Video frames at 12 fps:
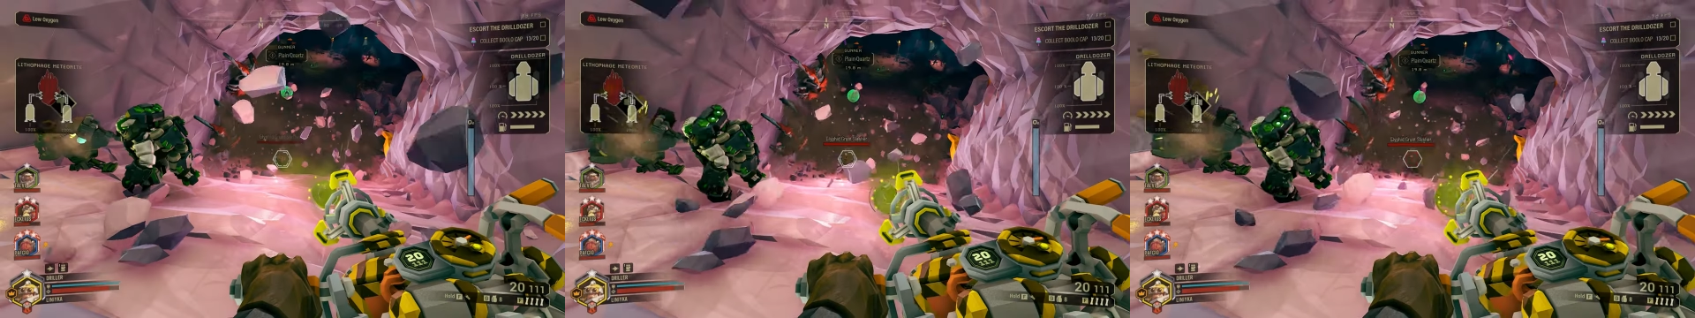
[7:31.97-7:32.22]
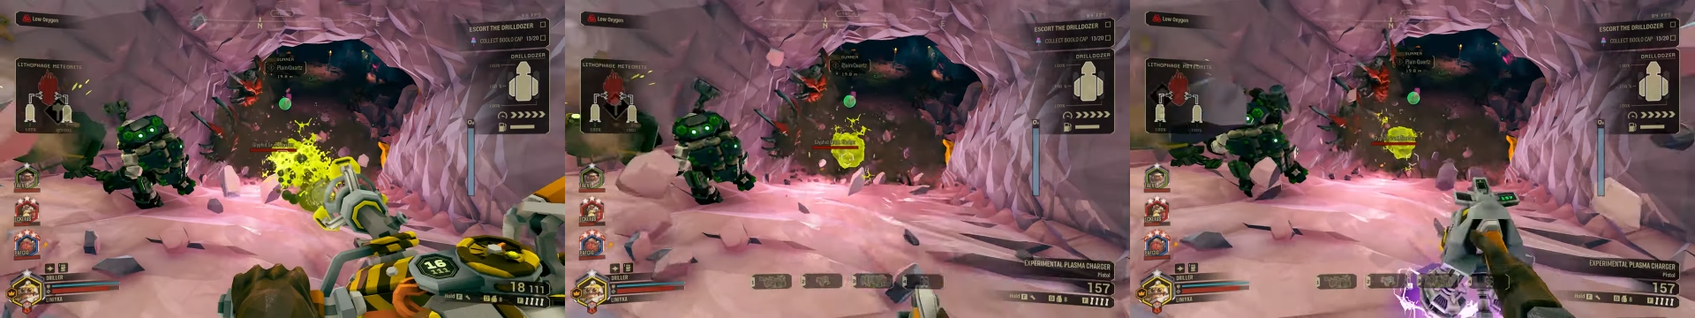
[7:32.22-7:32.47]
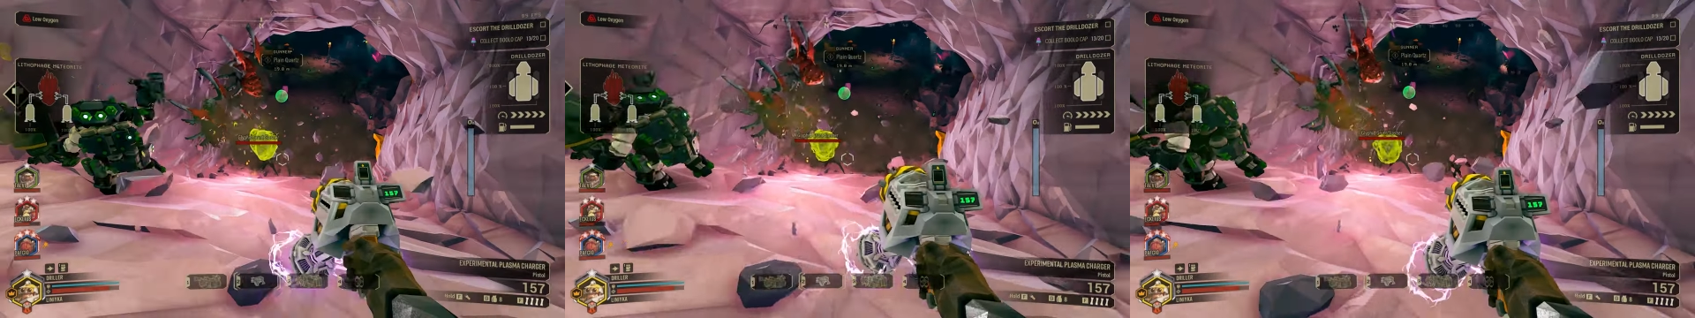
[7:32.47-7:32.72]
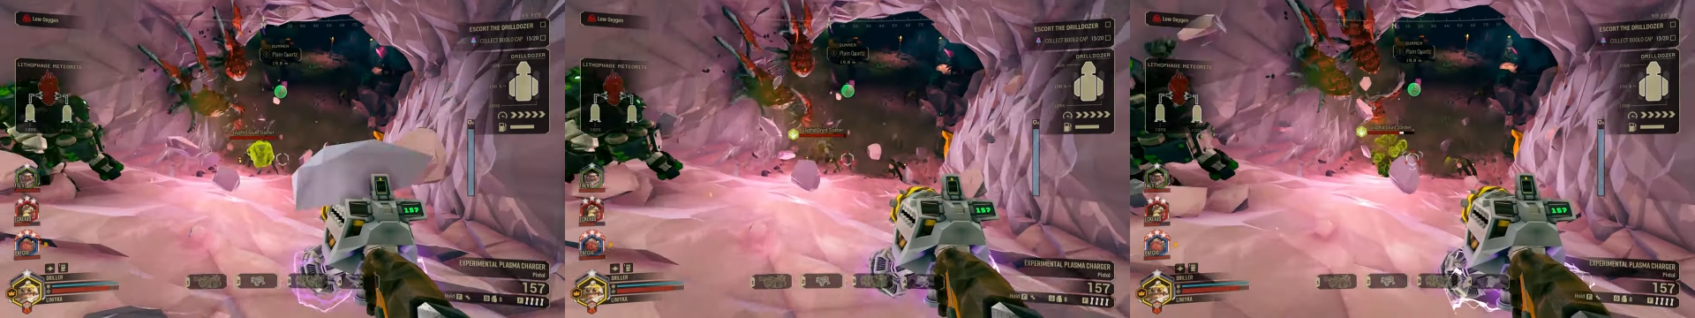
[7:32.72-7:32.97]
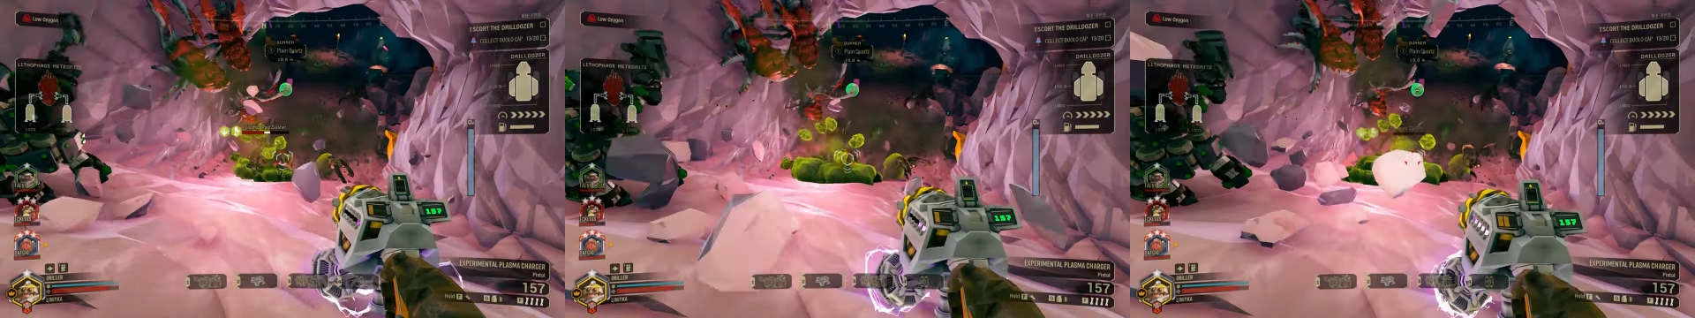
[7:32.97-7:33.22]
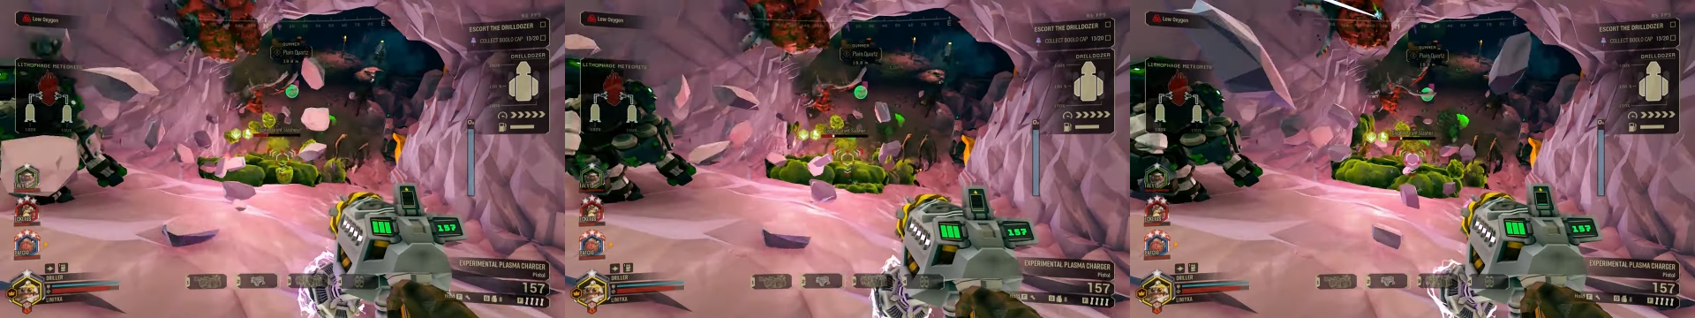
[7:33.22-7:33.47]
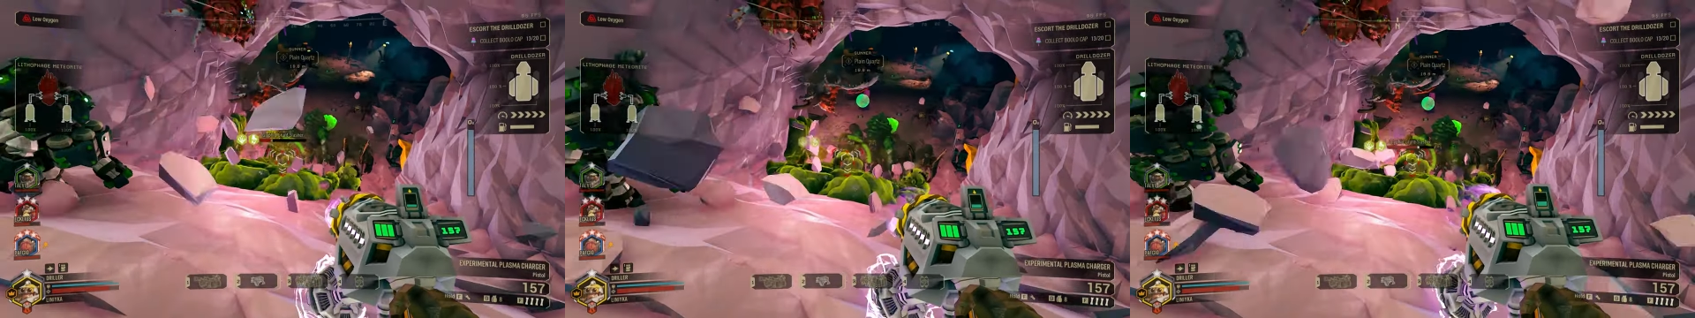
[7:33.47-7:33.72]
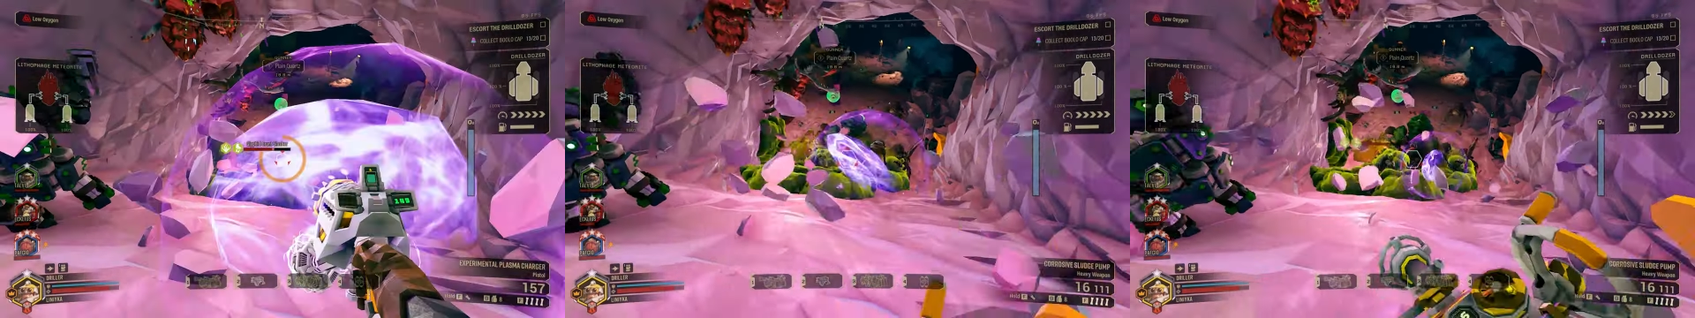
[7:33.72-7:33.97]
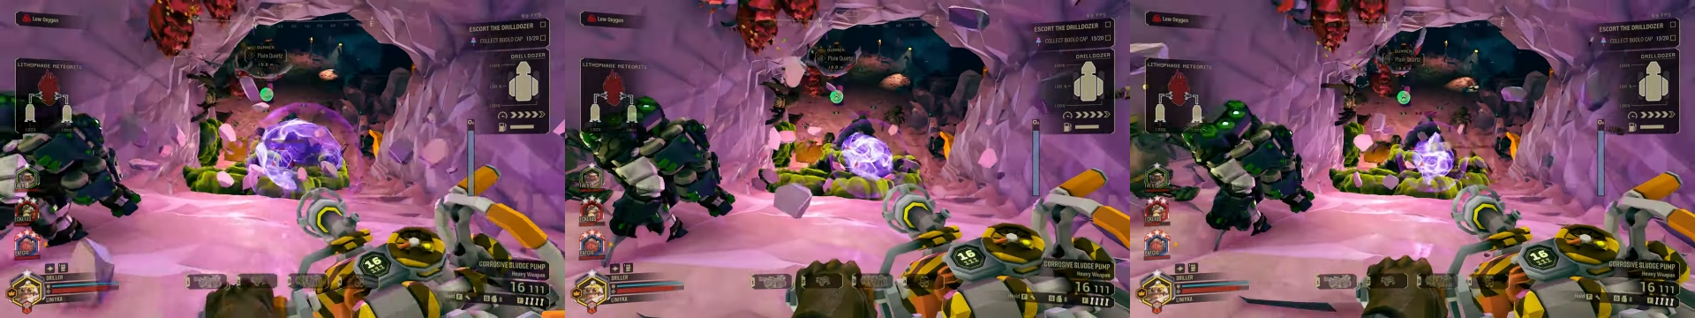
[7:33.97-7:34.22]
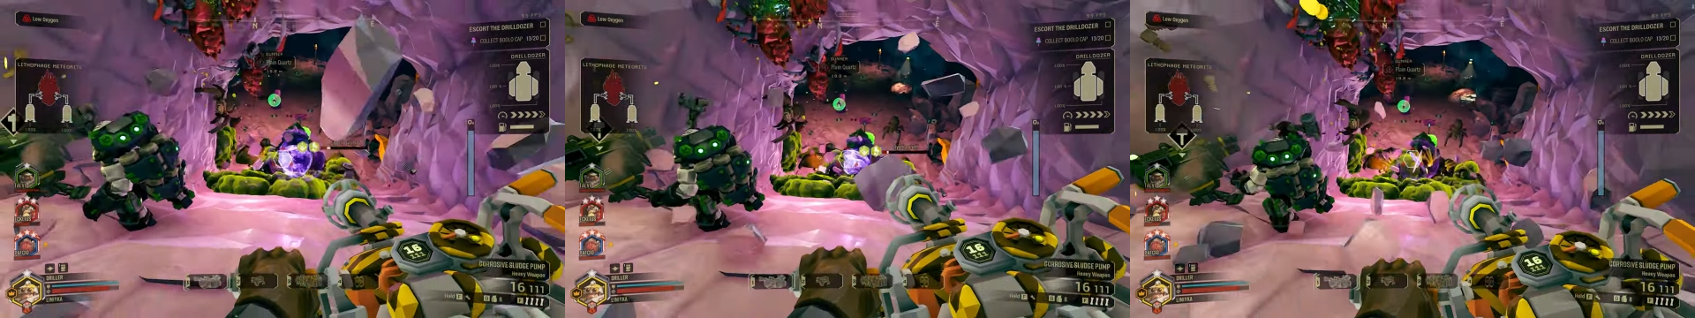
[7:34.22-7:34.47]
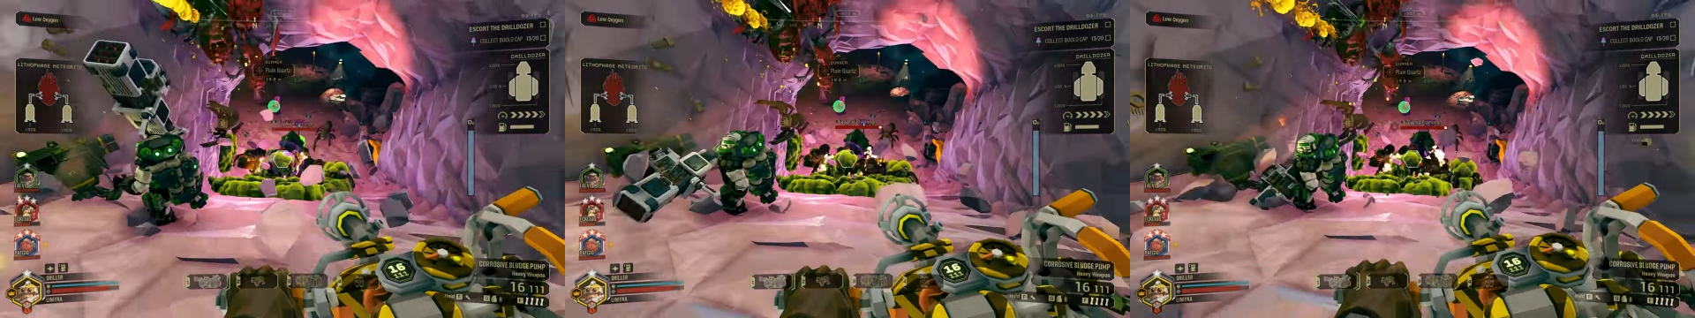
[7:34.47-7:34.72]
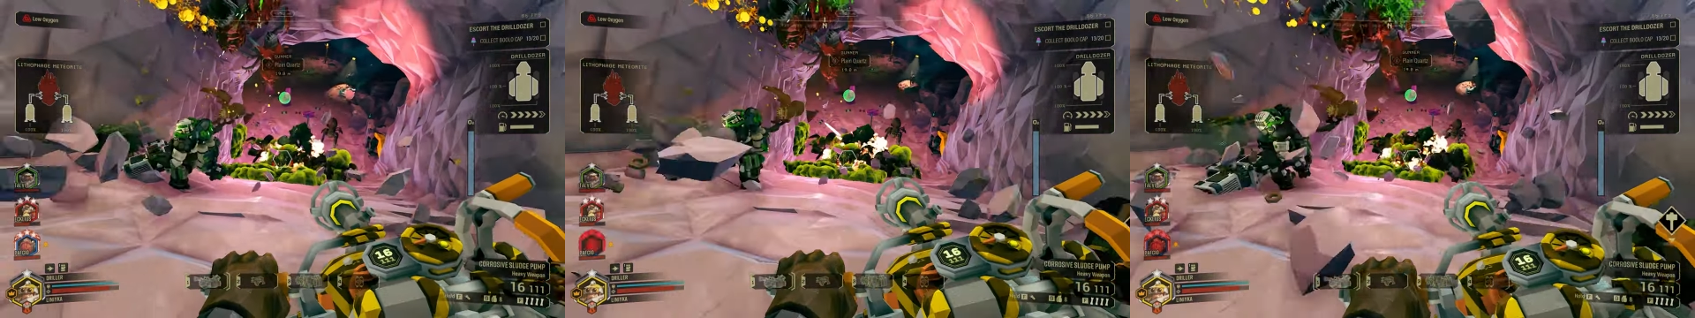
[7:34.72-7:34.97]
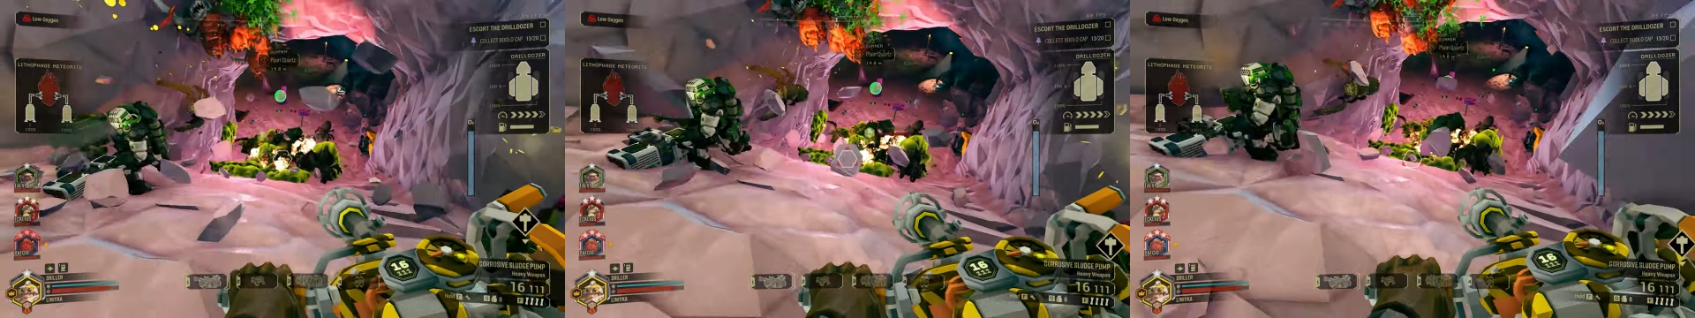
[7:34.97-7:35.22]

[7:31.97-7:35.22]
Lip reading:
No face is visible, so there are no lips to read.